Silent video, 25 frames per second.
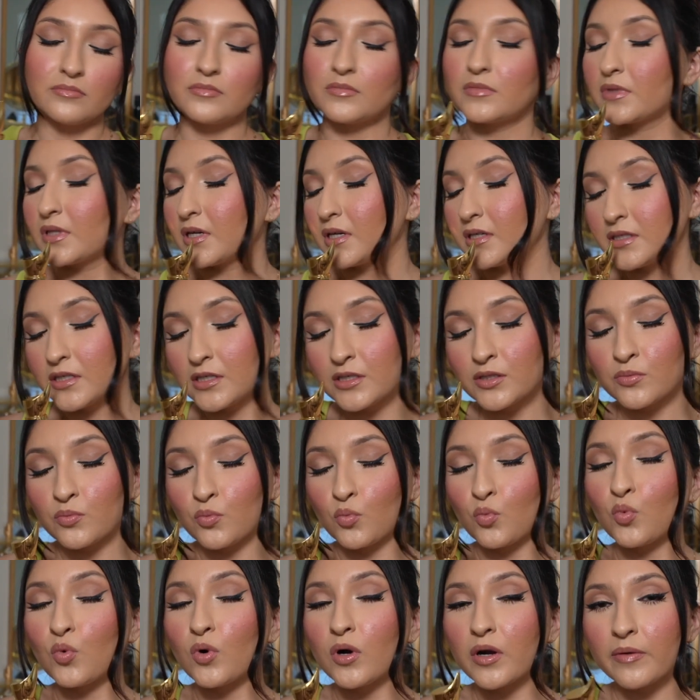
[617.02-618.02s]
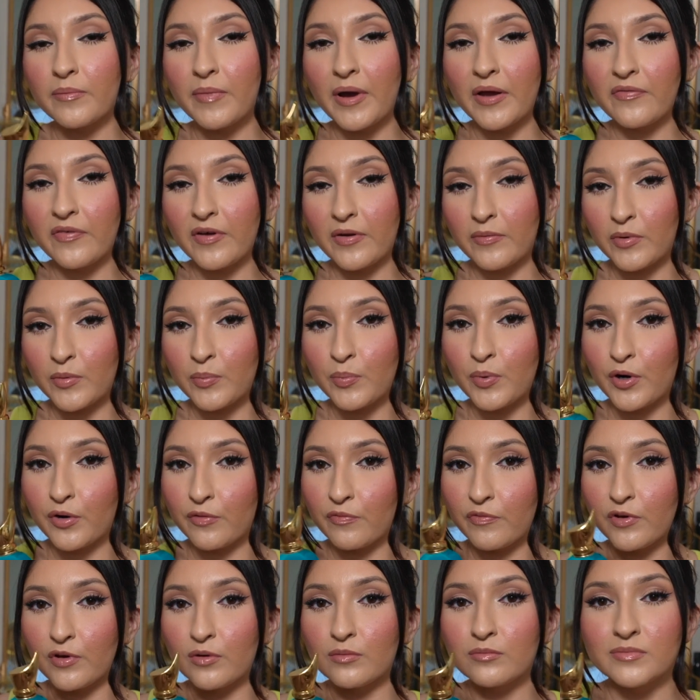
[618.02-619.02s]
this is one of my favorite
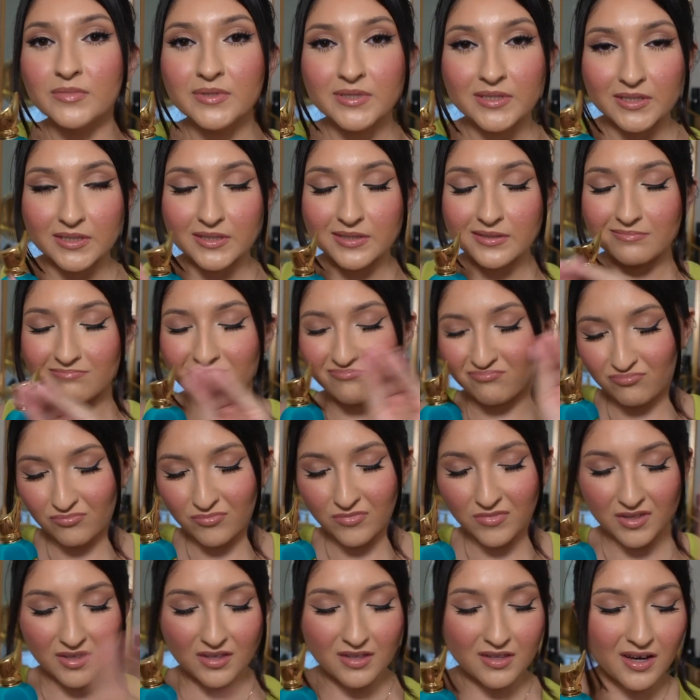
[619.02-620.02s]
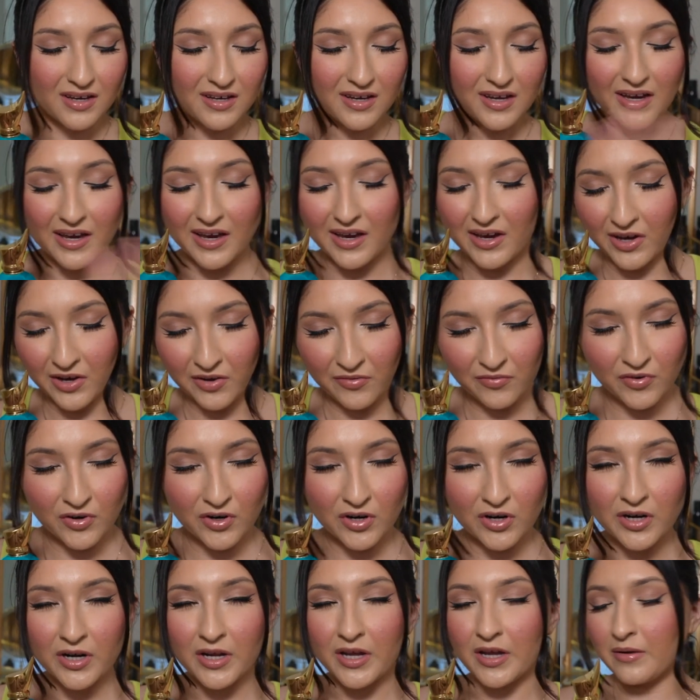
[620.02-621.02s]
perfumes
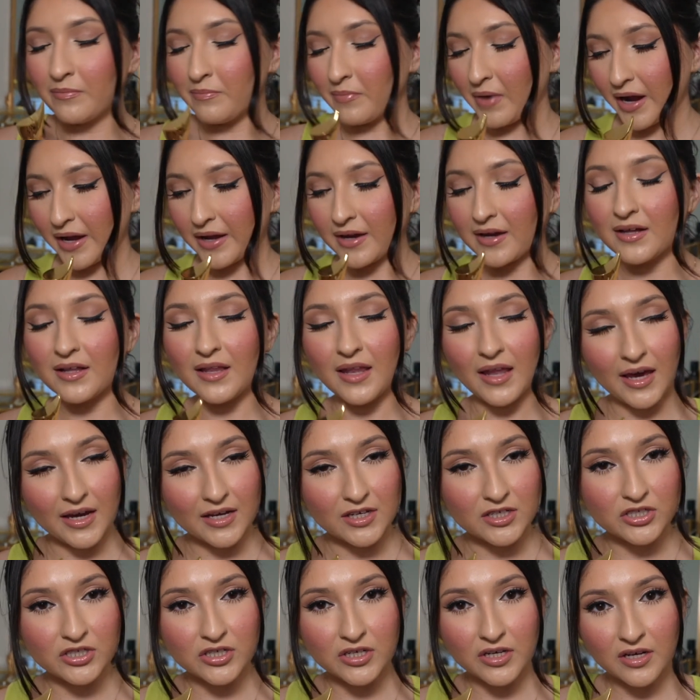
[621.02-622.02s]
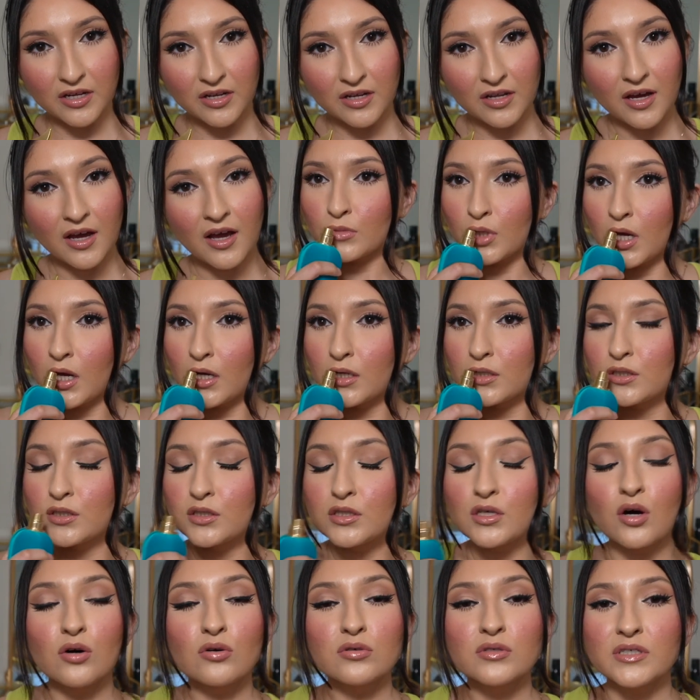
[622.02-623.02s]
ever in my collection
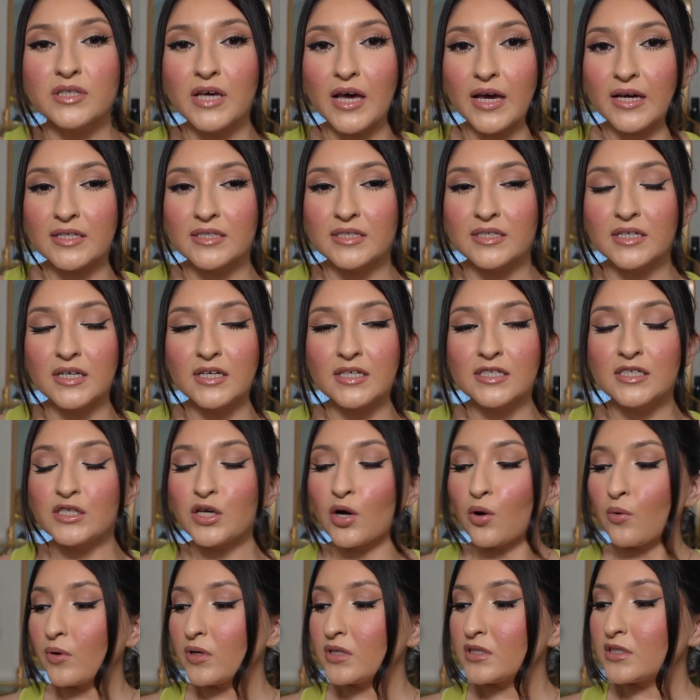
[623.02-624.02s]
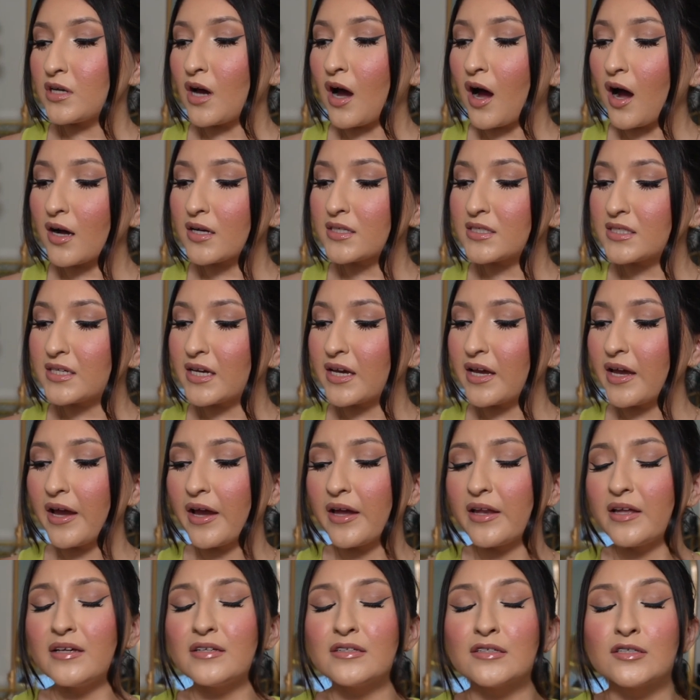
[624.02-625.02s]
so sexy, so
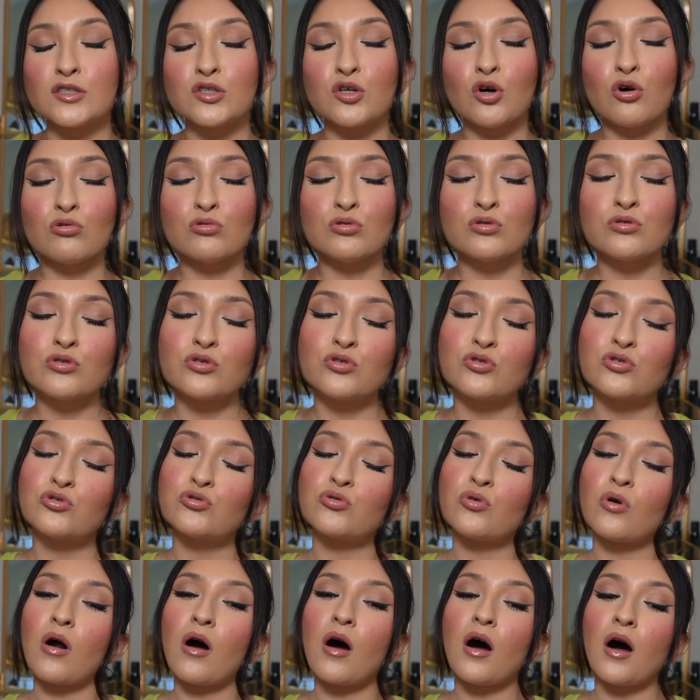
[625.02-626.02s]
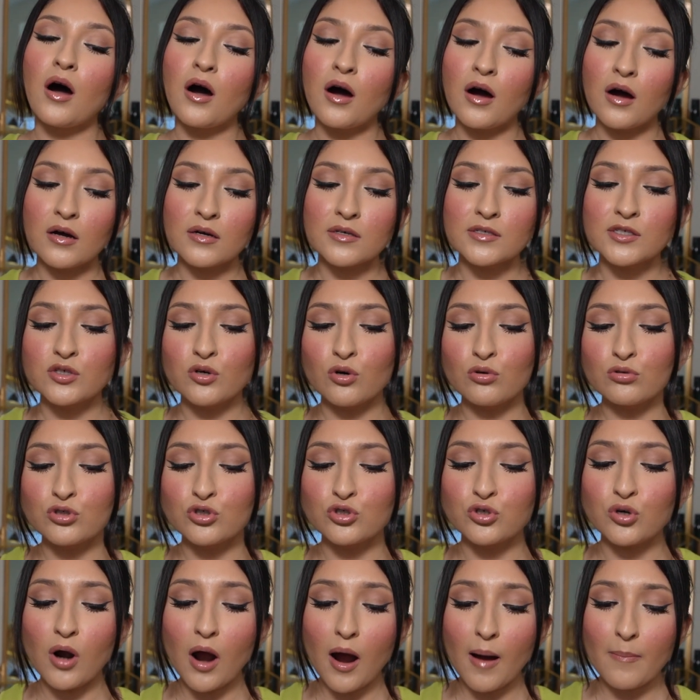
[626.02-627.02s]
intoxicating, so strong, so
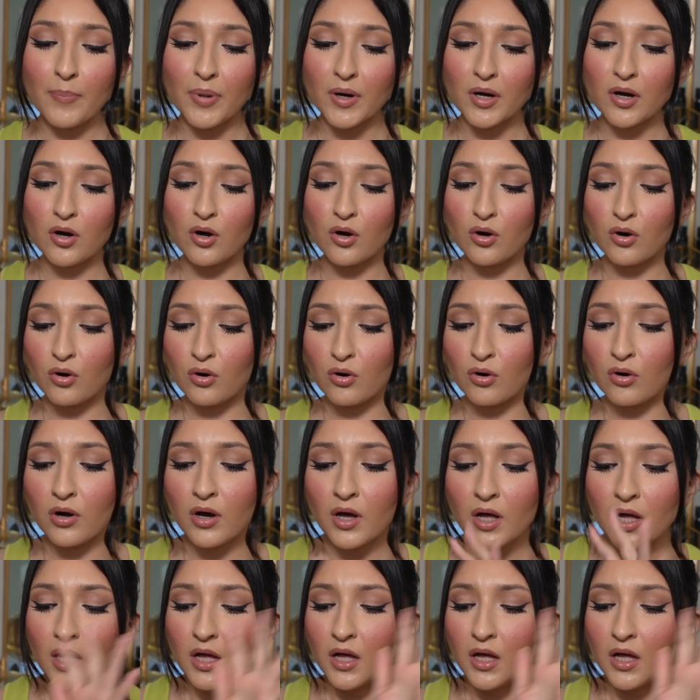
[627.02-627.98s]
tropical.